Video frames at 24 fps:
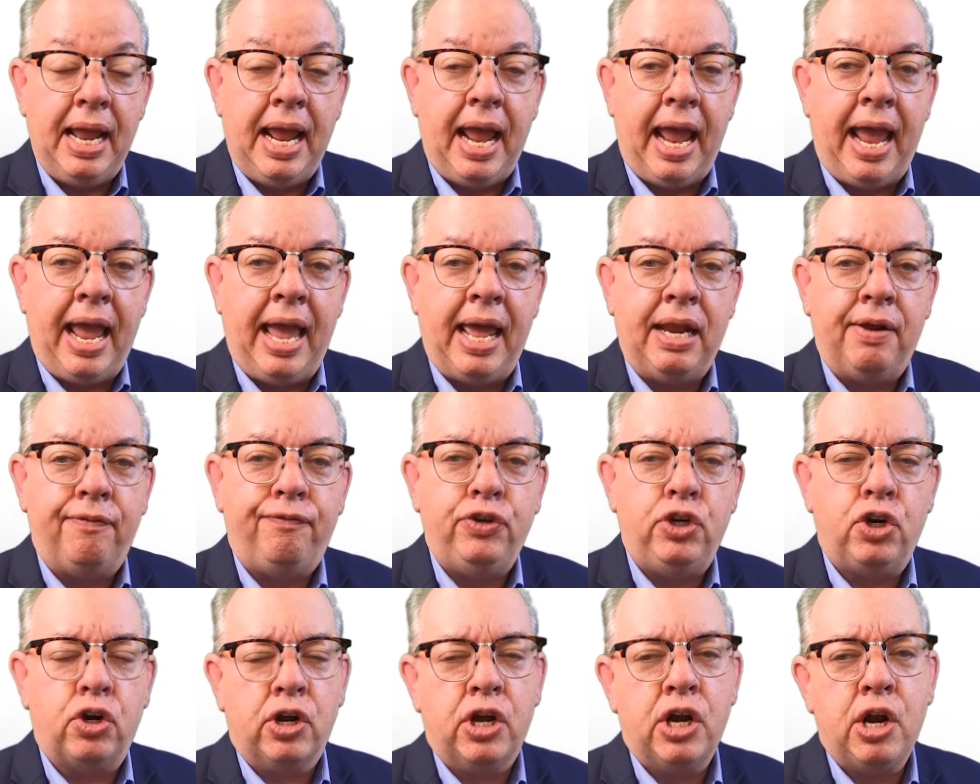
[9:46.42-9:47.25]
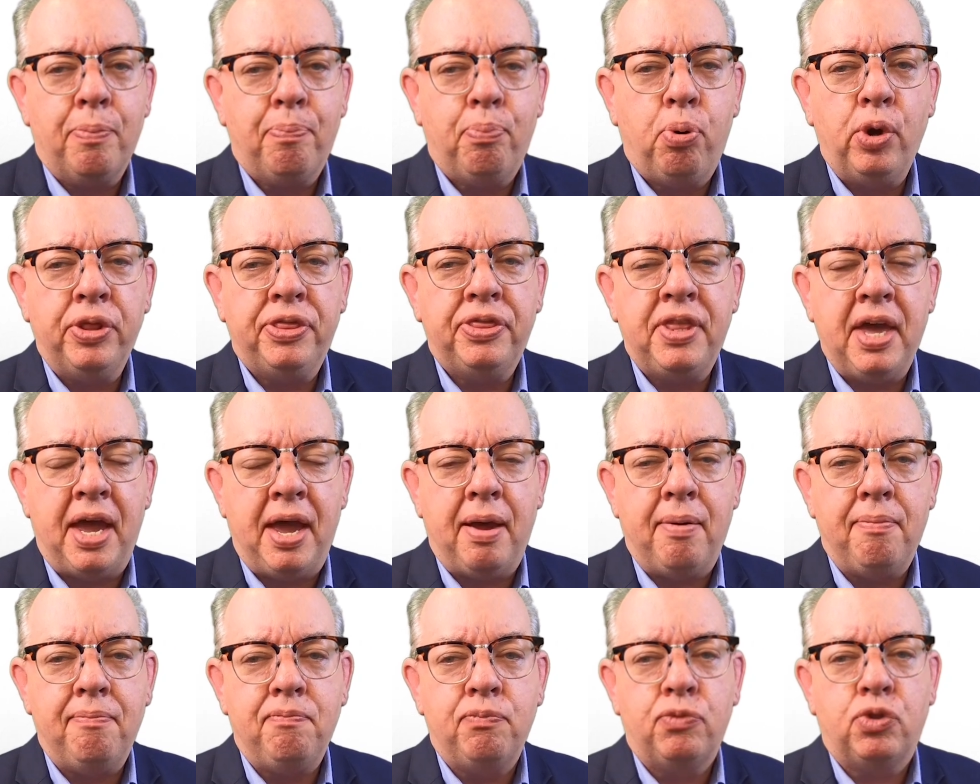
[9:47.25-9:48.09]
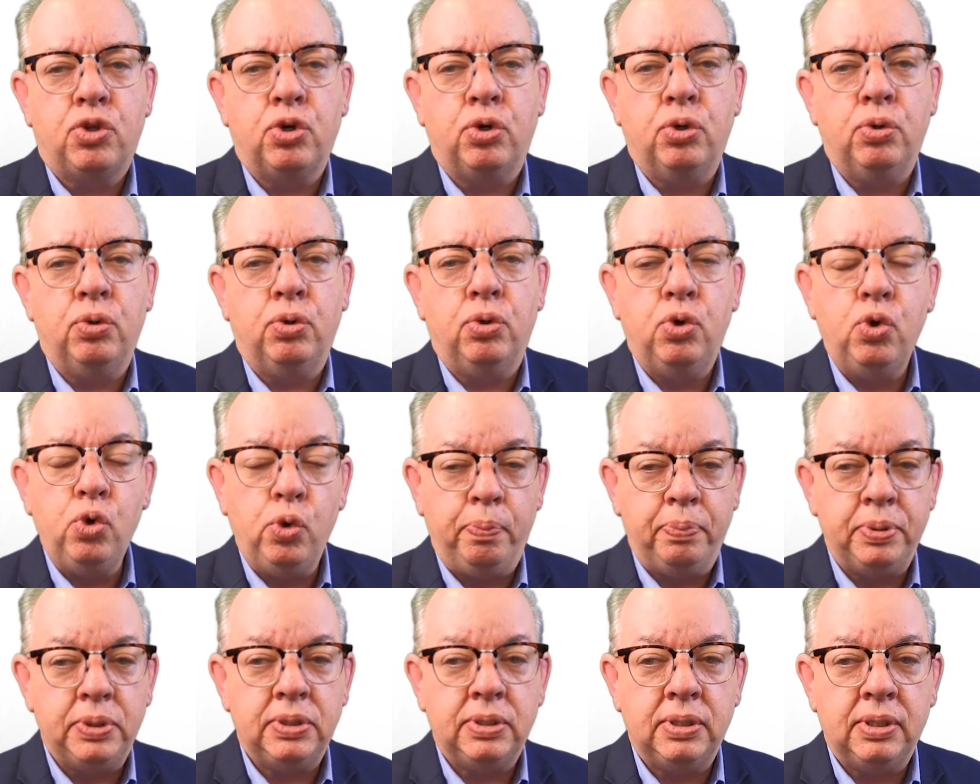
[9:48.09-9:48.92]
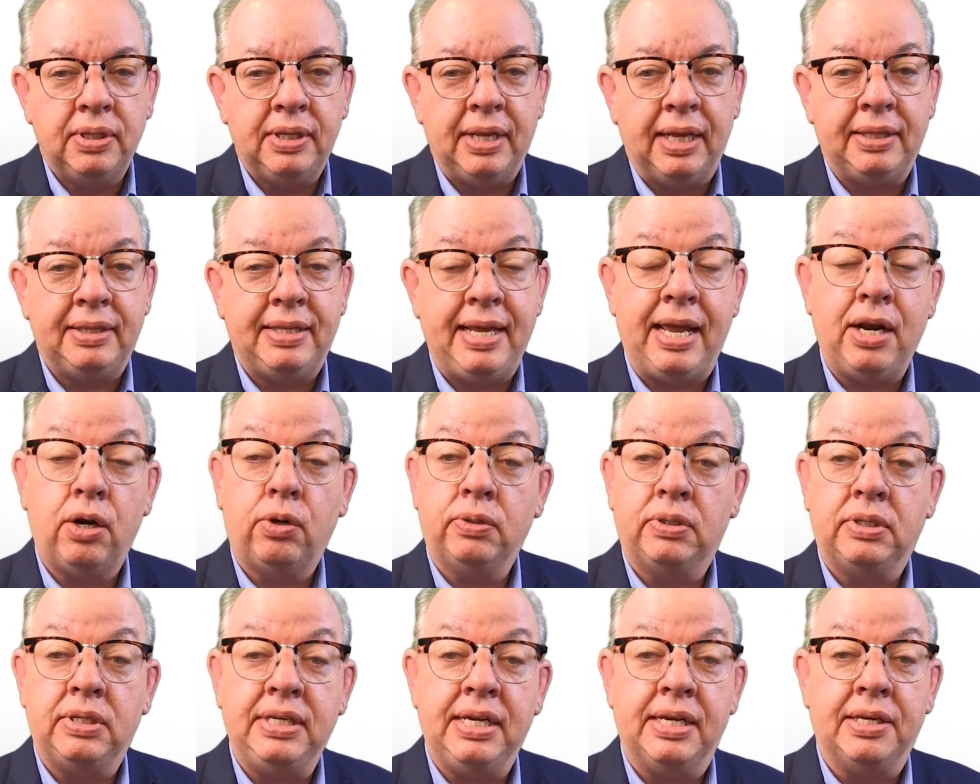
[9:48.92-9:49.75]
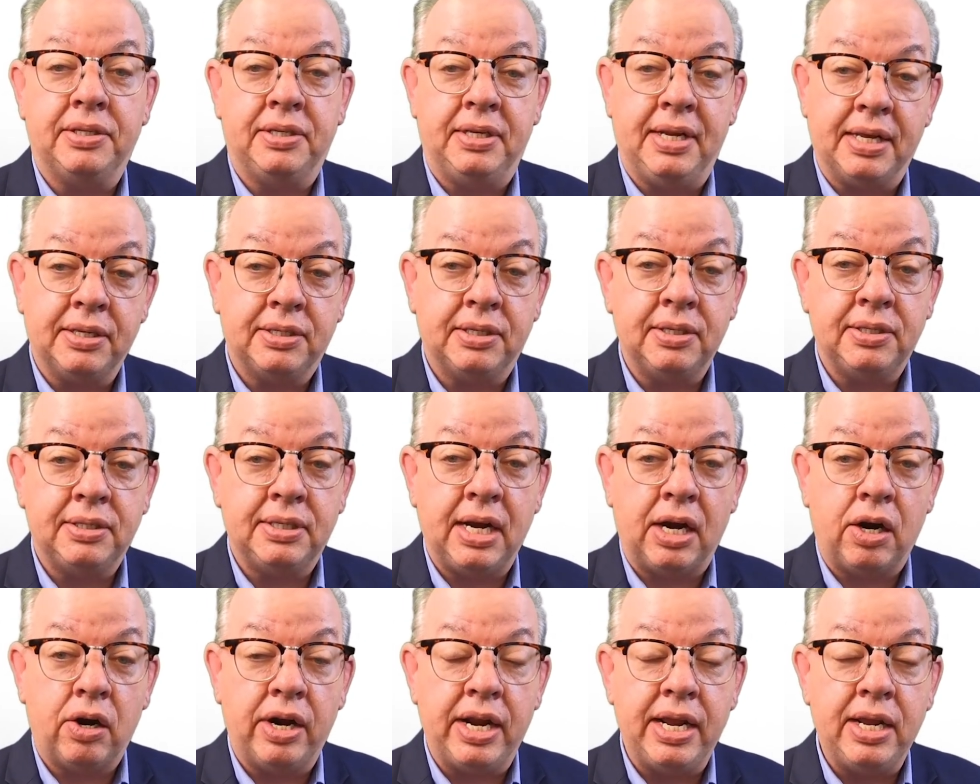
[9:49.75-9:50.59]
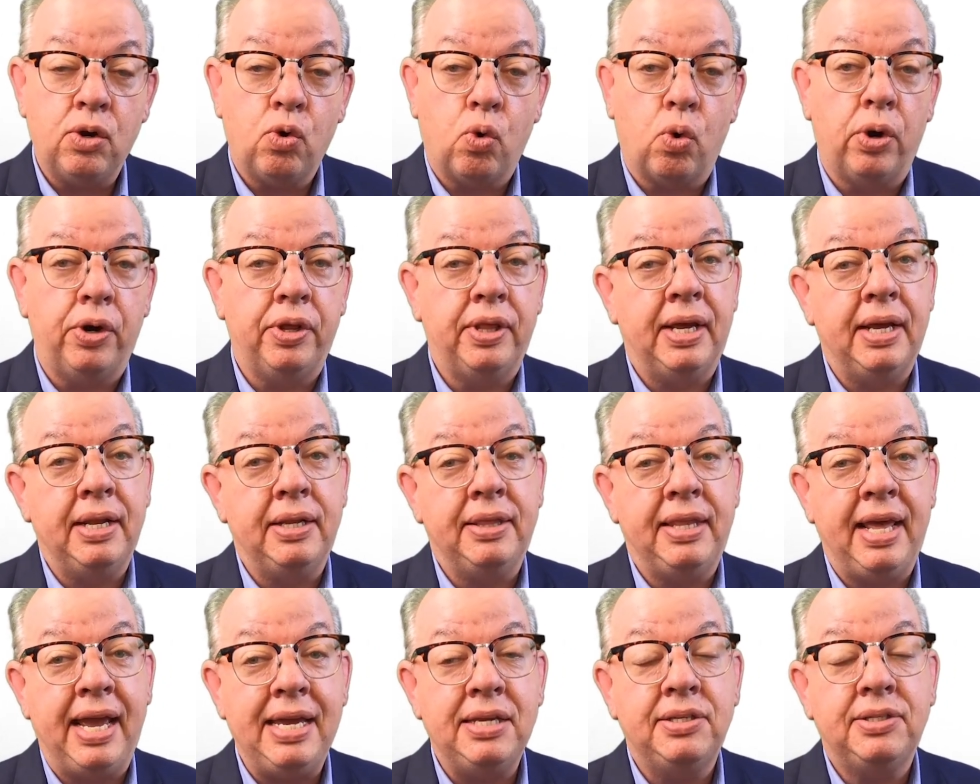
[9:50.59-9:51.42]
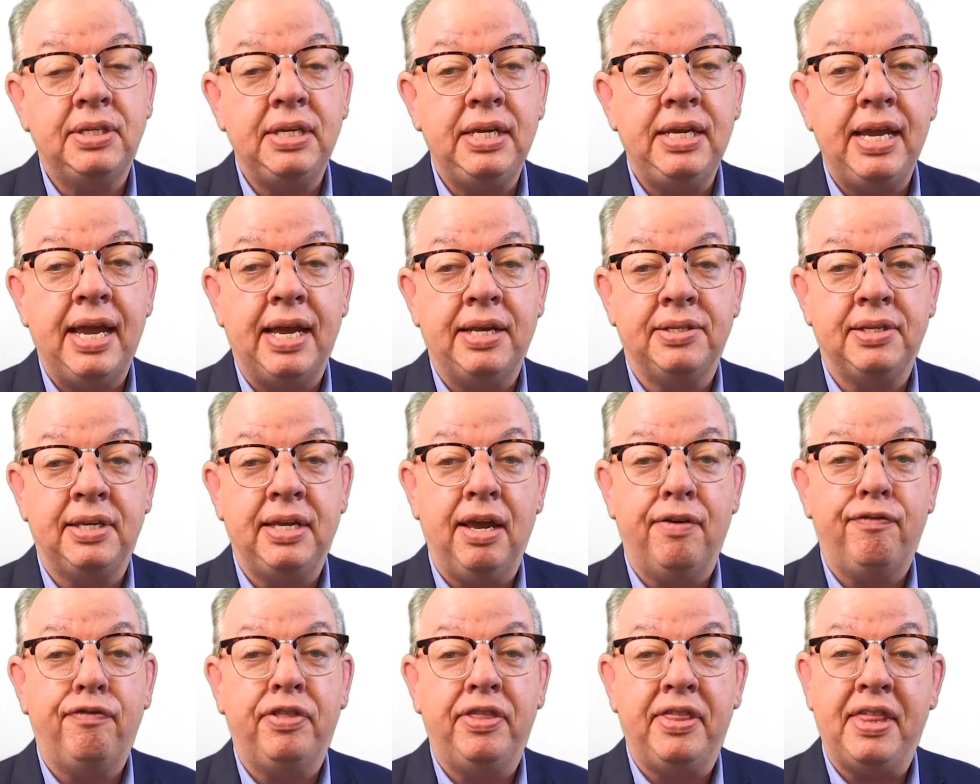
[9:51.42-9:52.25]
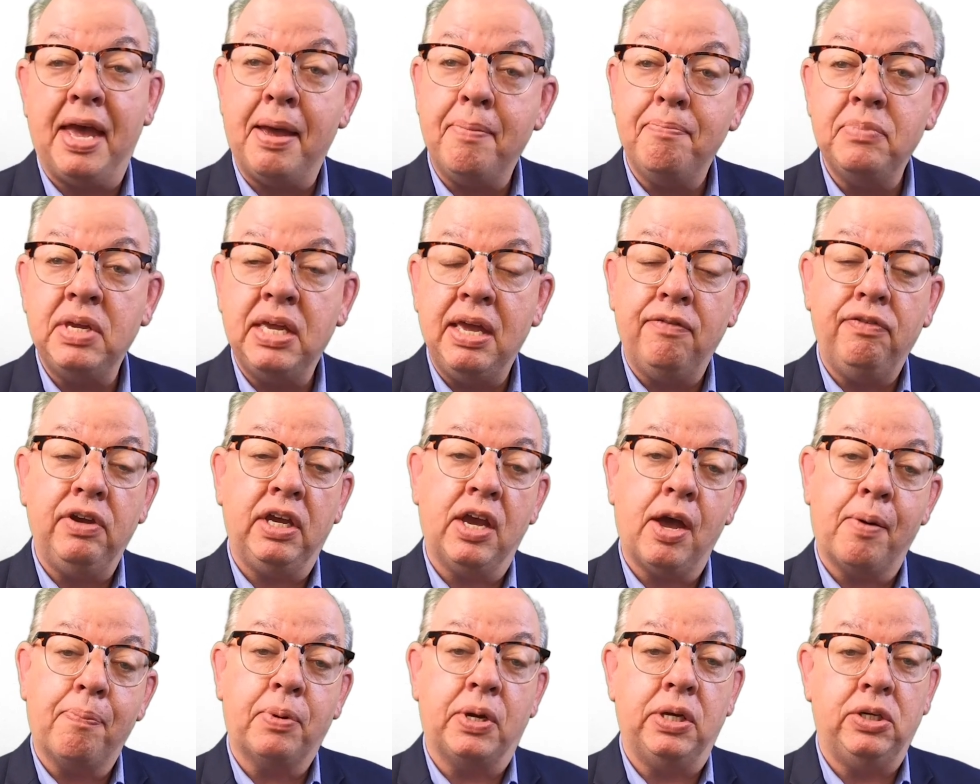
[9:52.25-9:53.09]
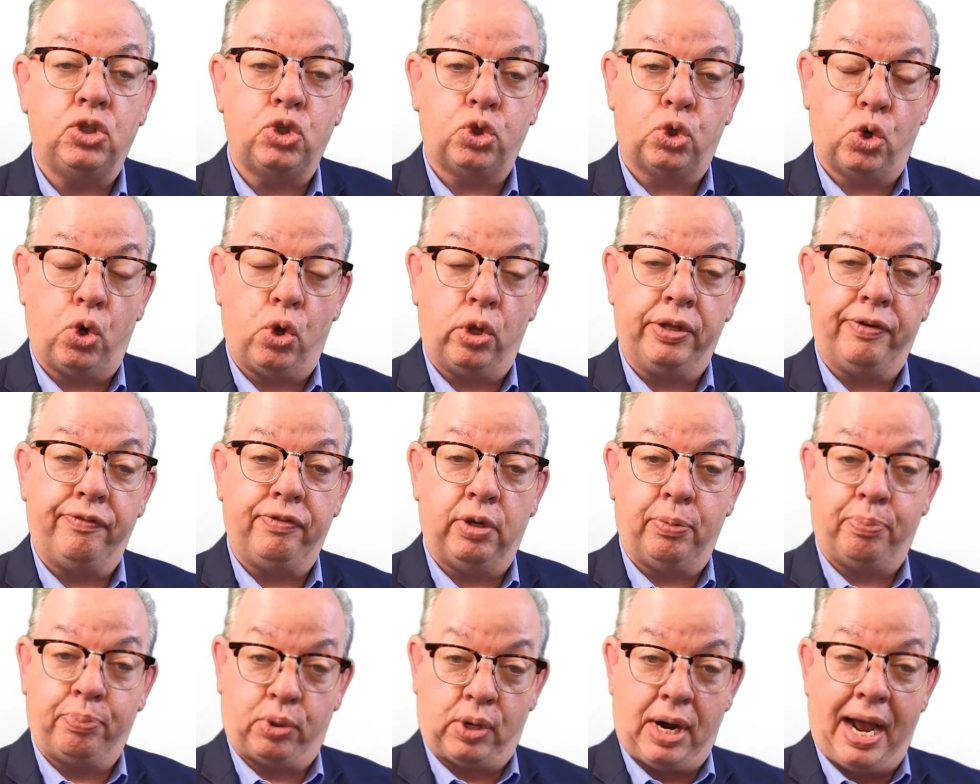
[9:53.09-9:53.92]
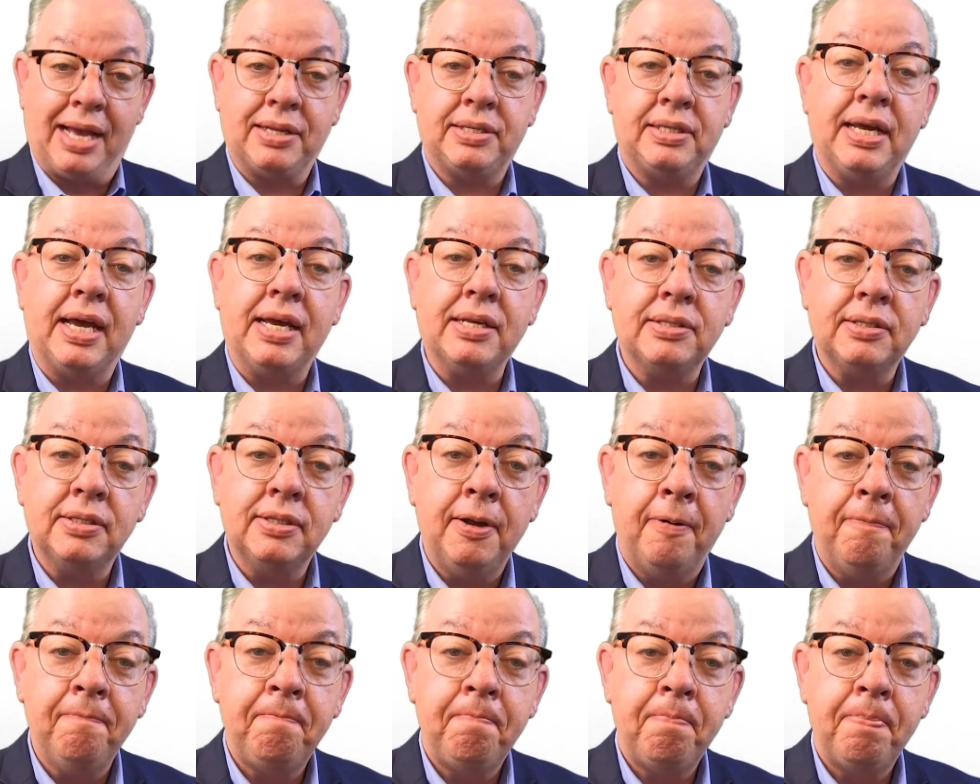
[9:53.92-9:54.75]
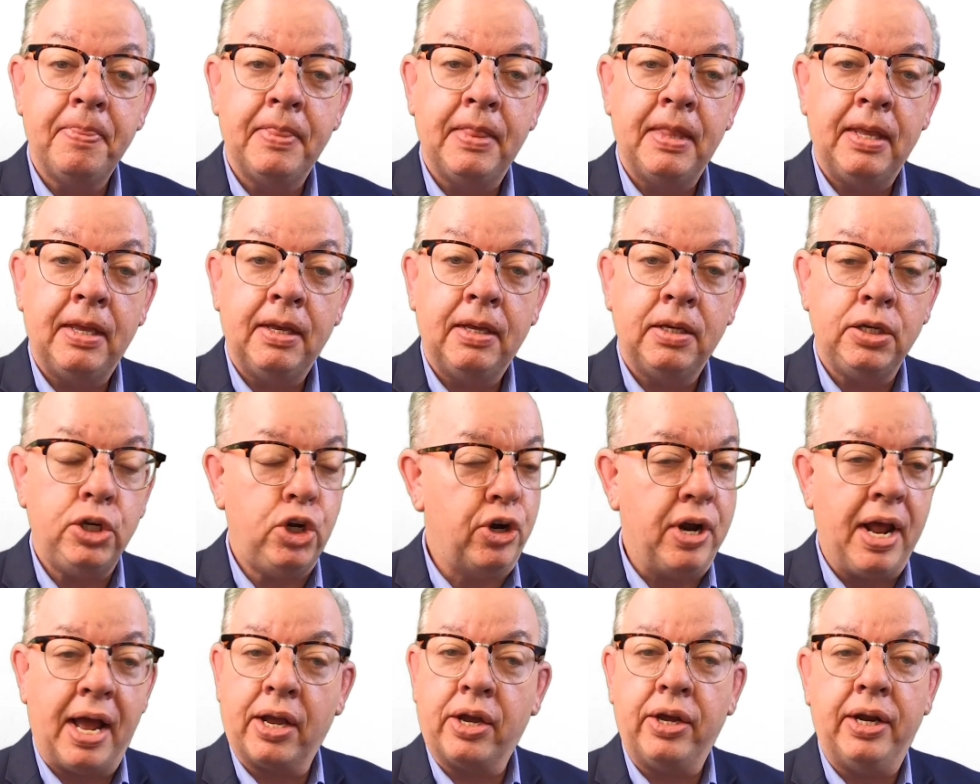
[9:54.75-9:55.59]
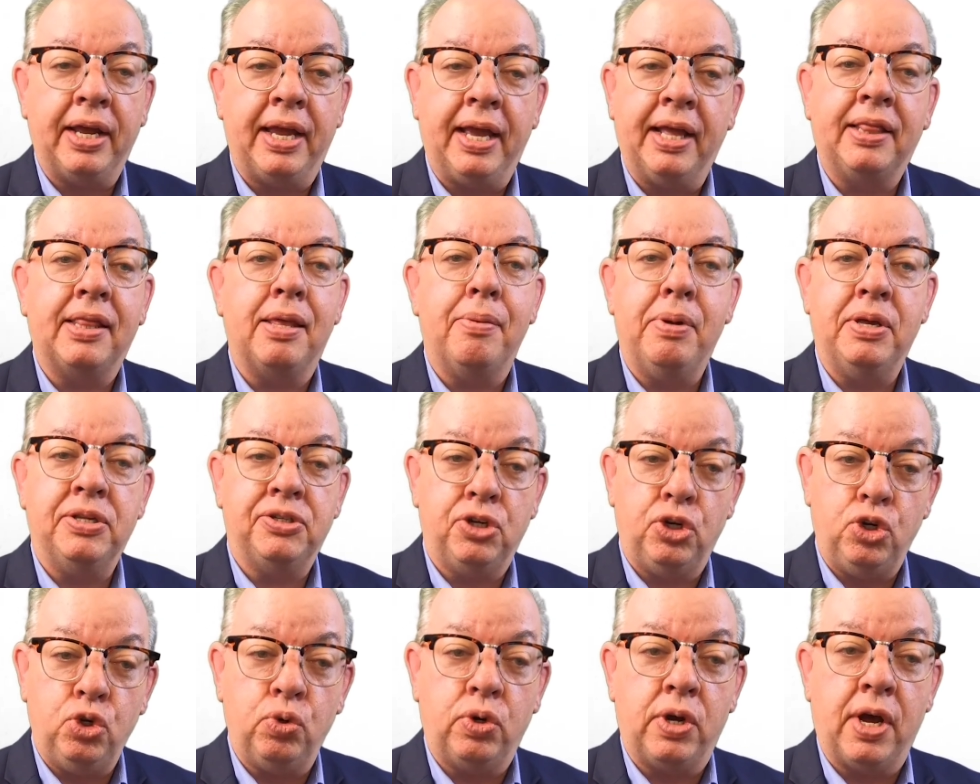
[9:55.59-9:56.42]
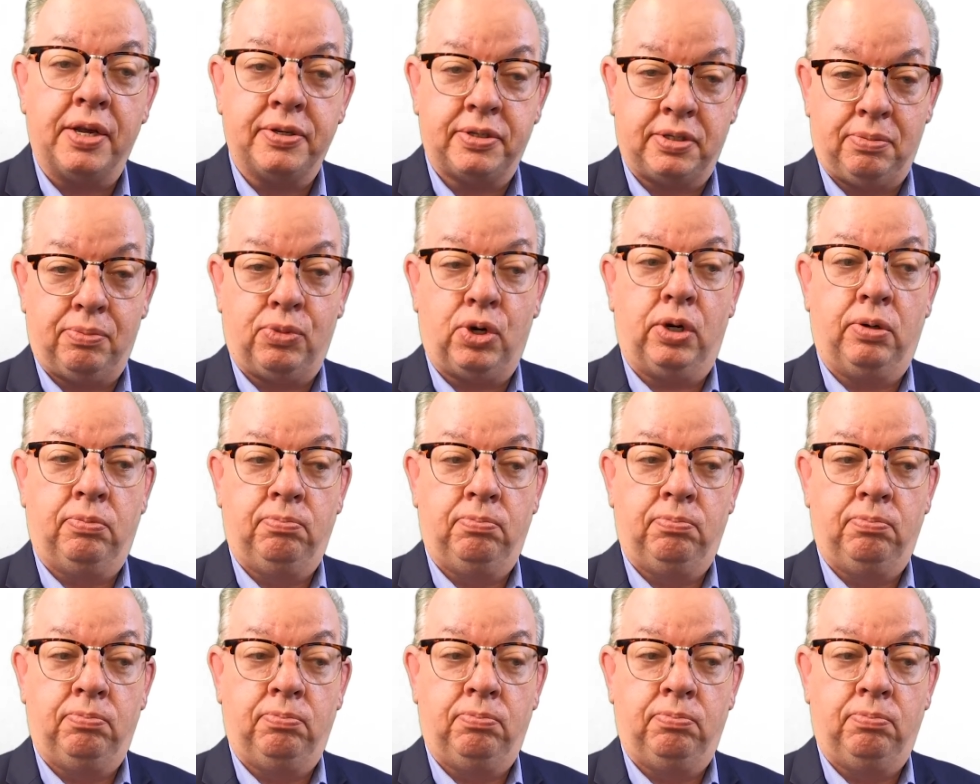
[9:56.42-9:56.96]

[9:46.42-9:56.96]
And if you're gonna put them through hoops that they don't see as necessary or that they see as giving up control of the process, you're not gonna get them as a new customer.